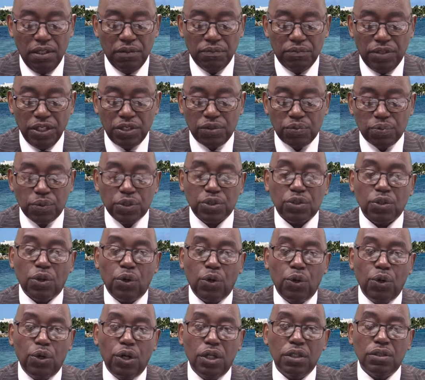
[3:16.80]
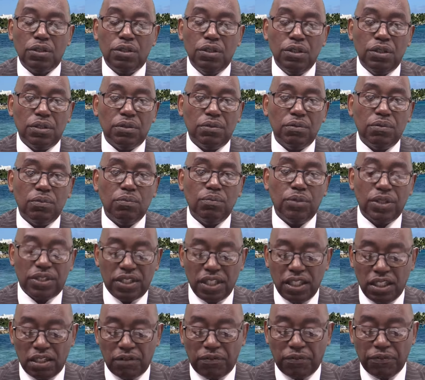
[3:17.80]
This was all good
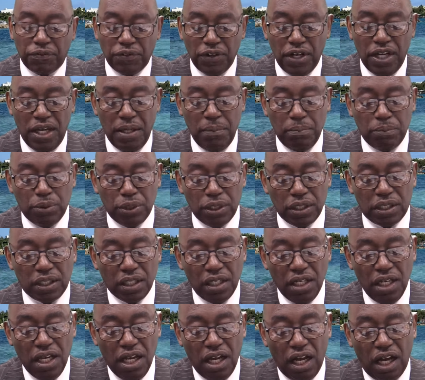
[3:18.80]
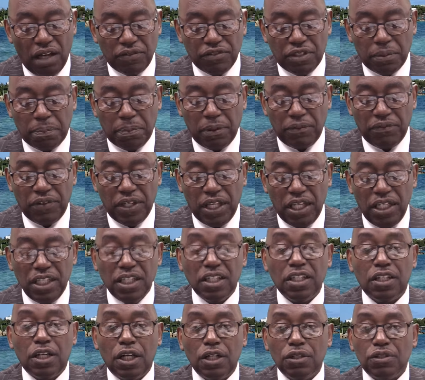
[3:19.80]
within the framework of the
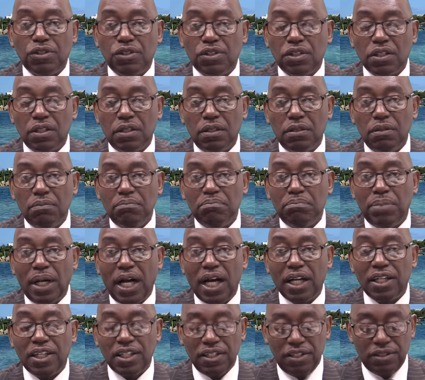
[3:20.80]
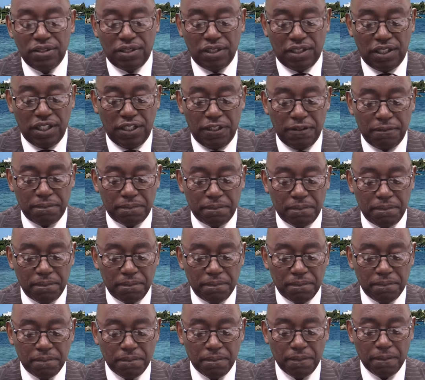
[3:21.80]
prevailing culture back in the day.
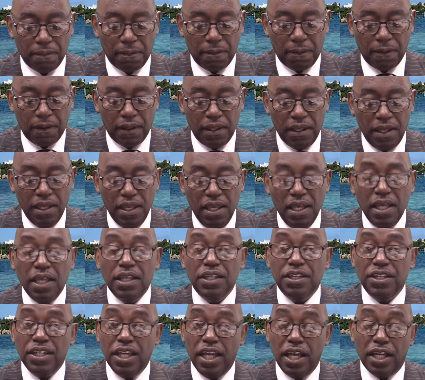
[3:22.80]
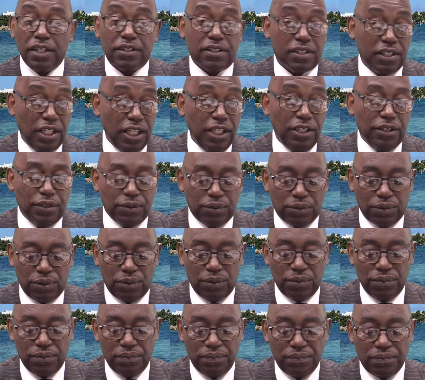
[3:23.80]
Years later,
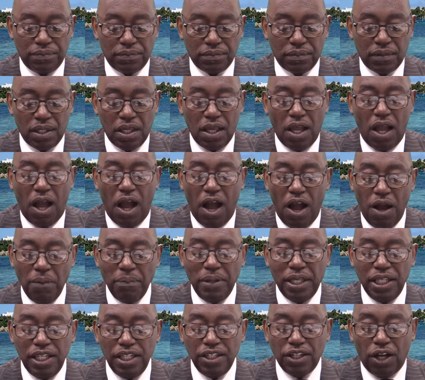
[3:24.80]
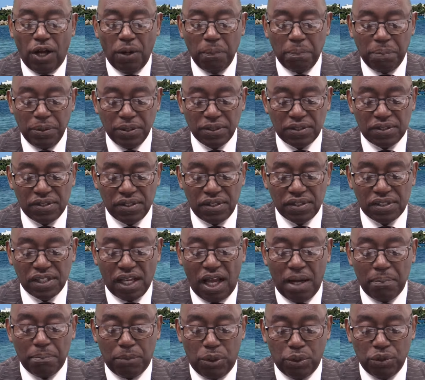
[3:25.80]
though, how many young persons
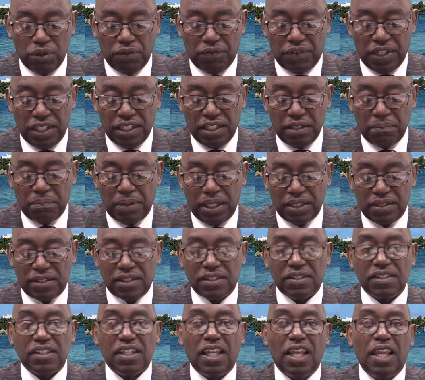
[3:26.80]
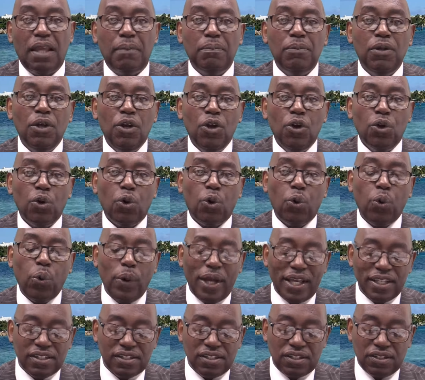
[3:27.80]
are motivated by the same
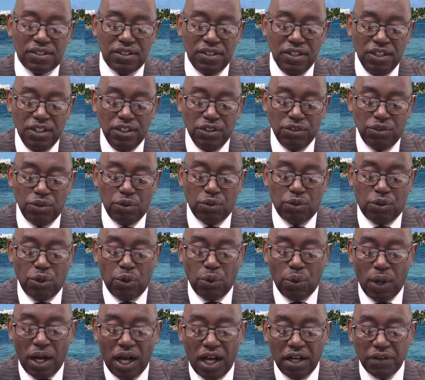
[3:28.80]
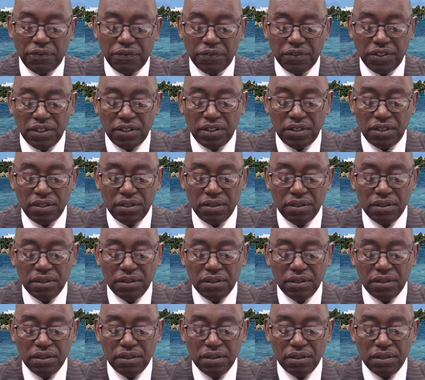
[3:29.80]
quest to go after